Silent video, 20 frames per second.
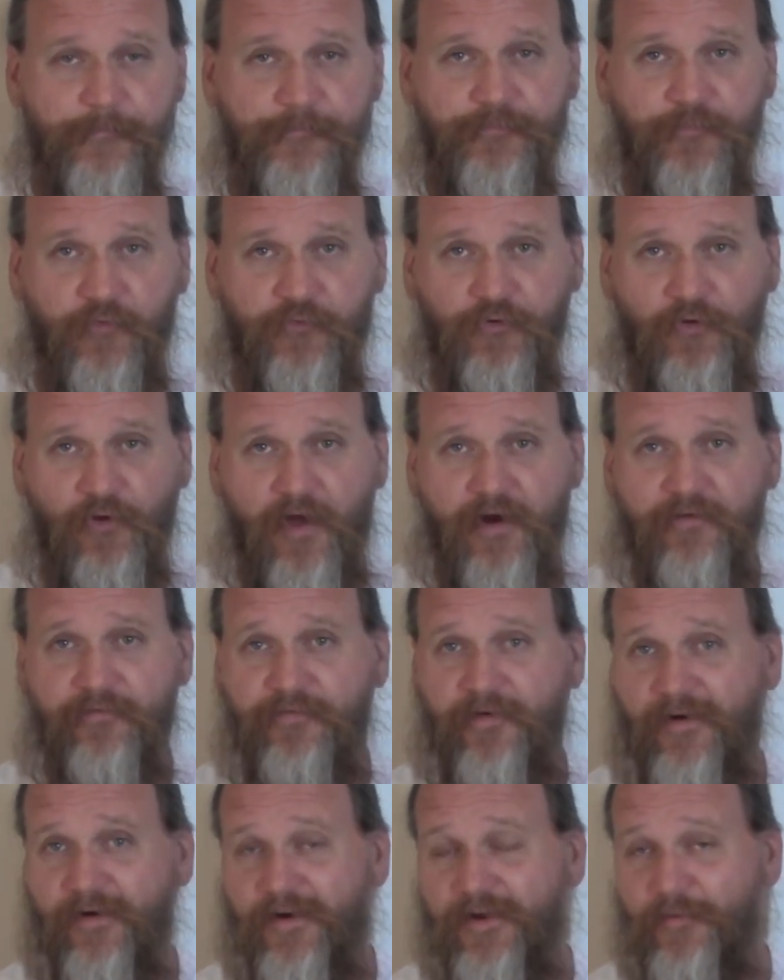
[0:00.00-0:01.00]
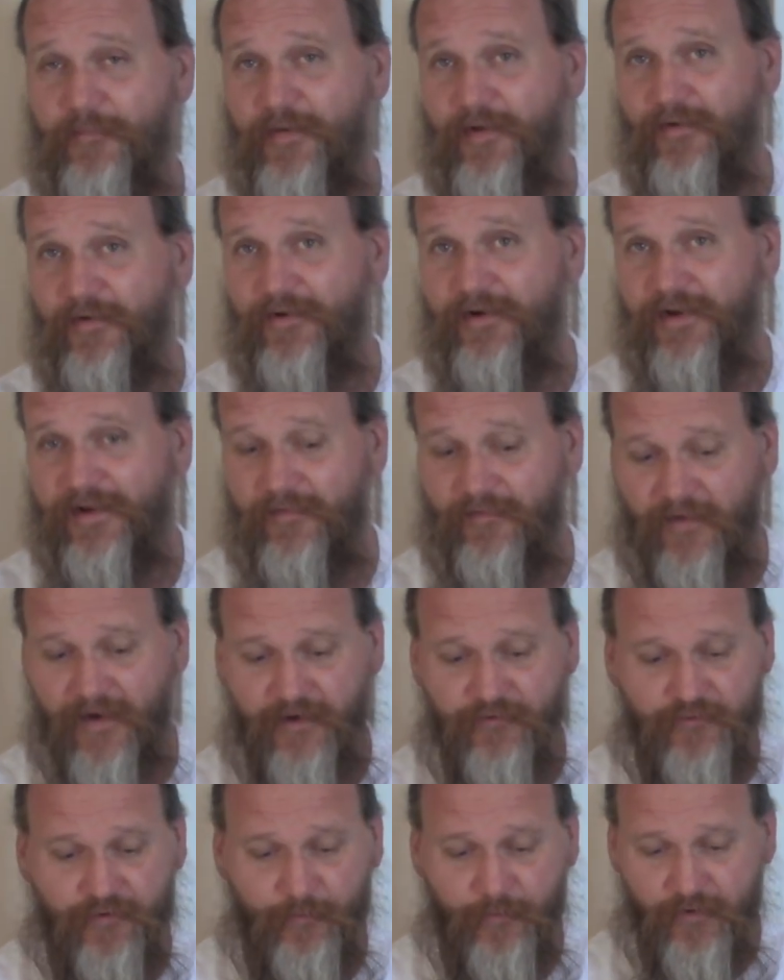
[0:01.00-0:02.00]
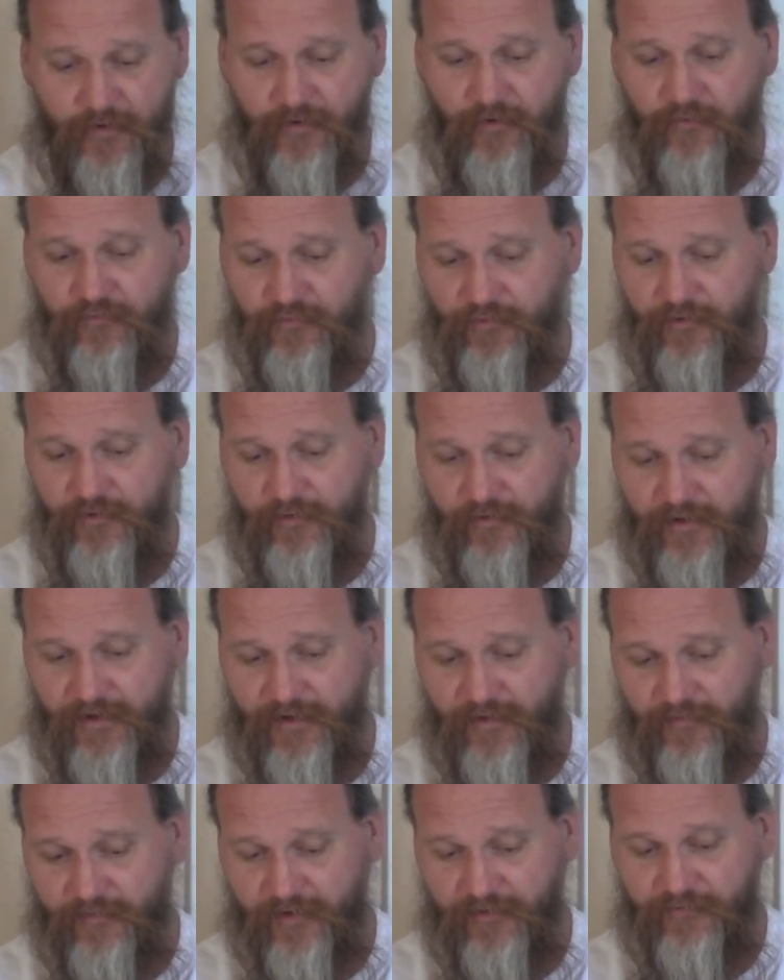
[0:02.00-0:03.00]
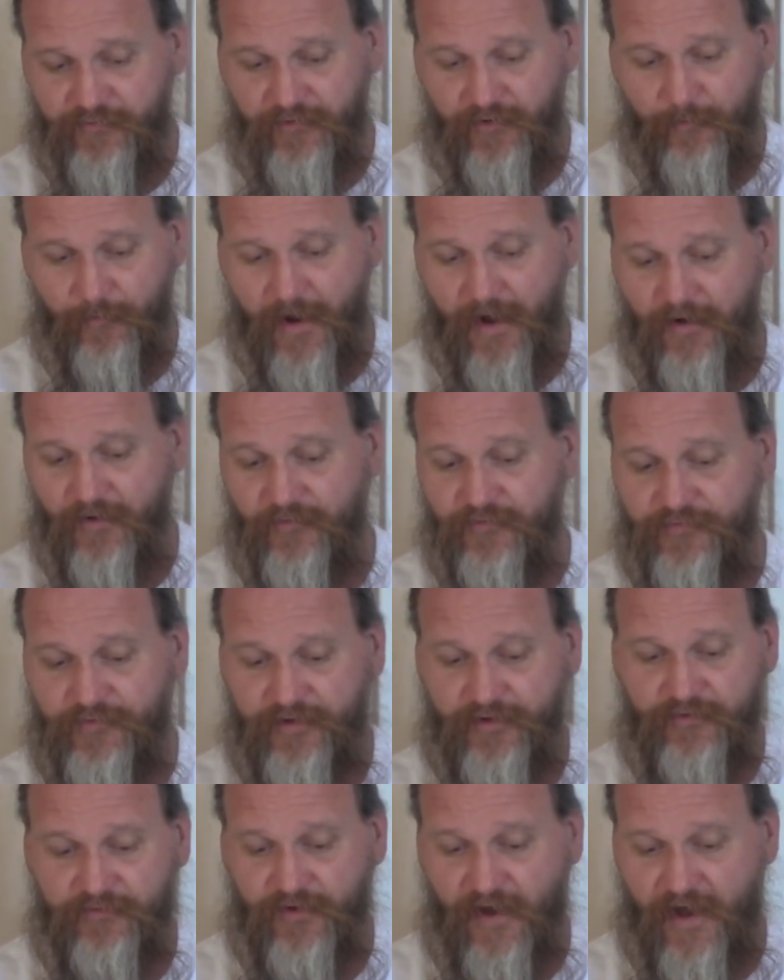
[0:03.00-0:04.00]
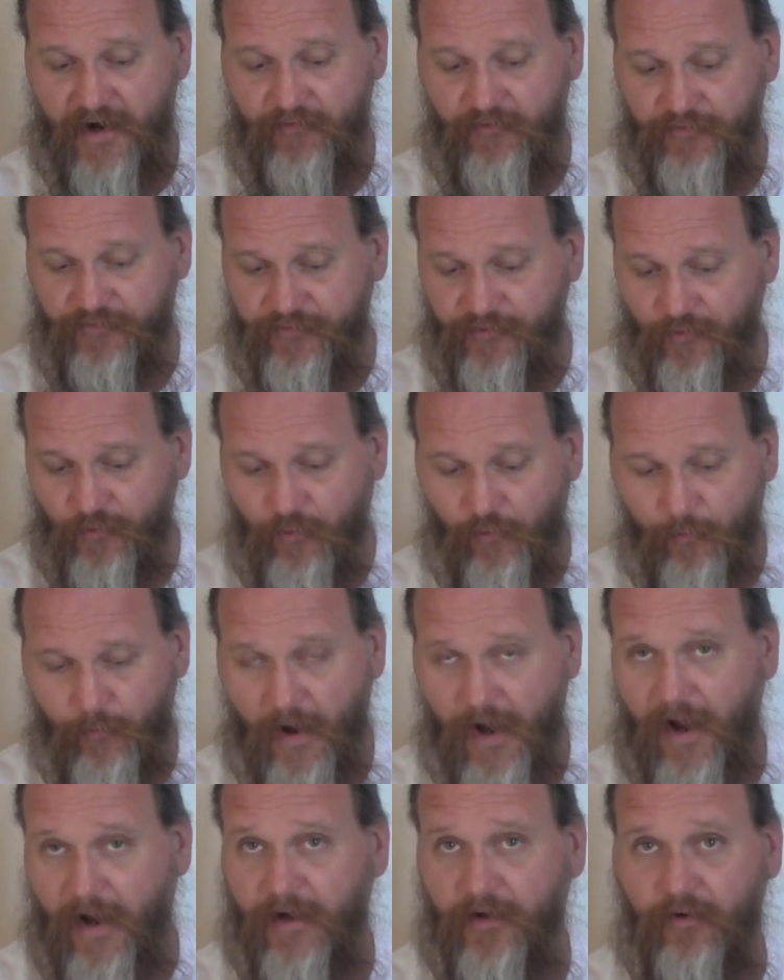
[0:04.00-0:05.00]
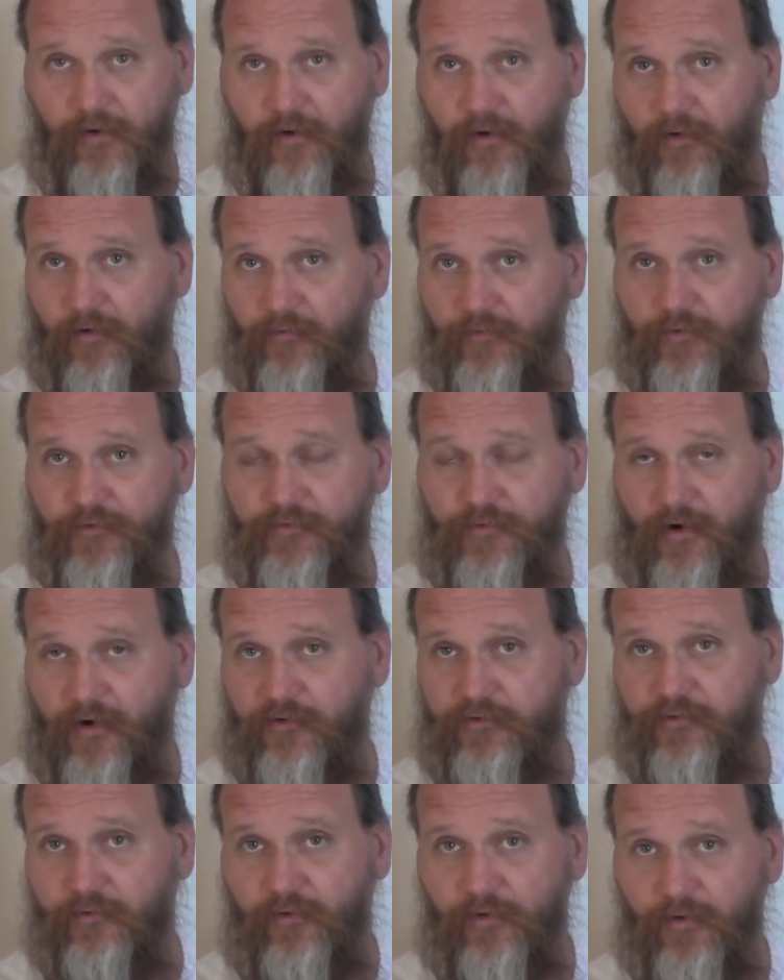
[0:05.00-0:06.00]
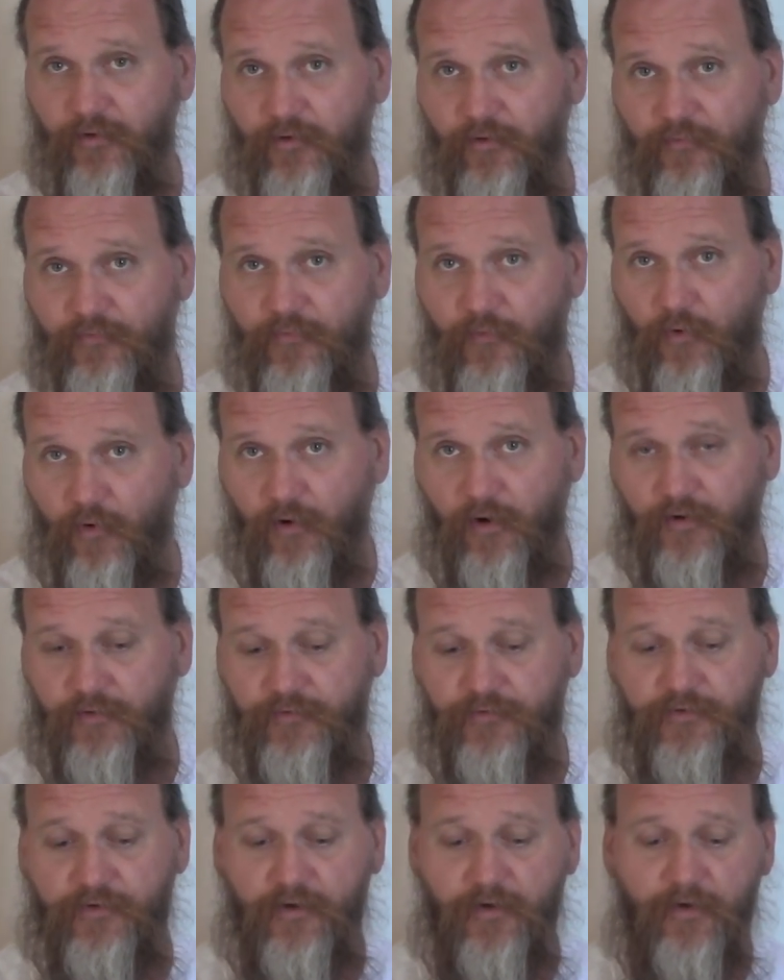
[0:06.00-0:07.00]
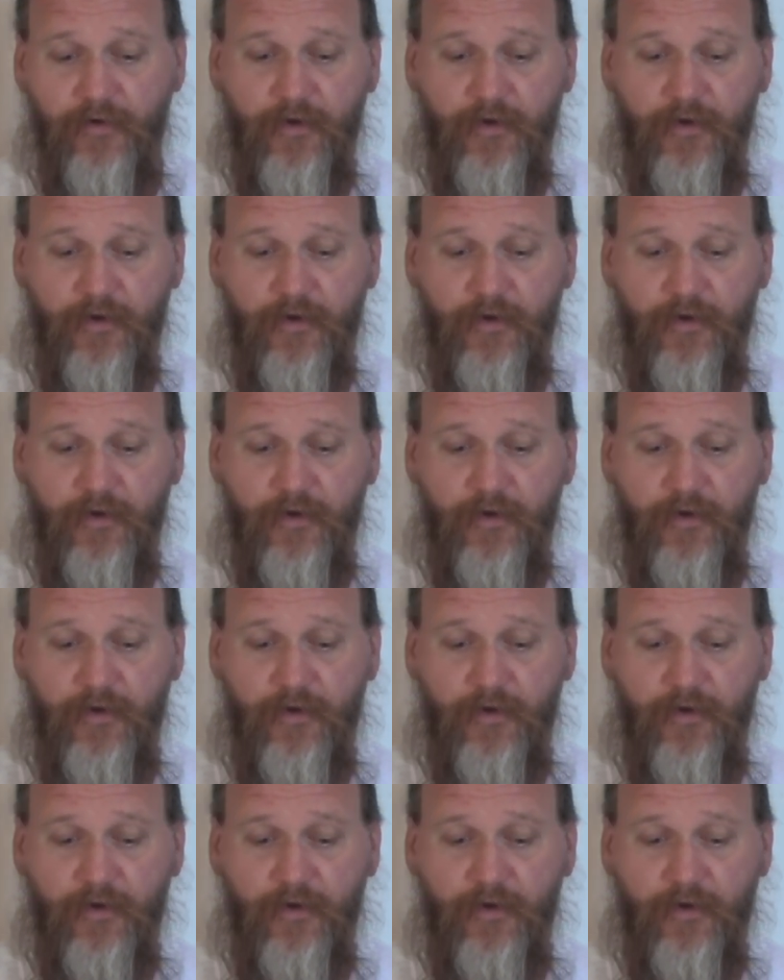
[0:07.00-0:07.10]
there's a lot of variability in nature, but usually you'll get a decent amount of seeds out of a single pine cone to start you a little forest.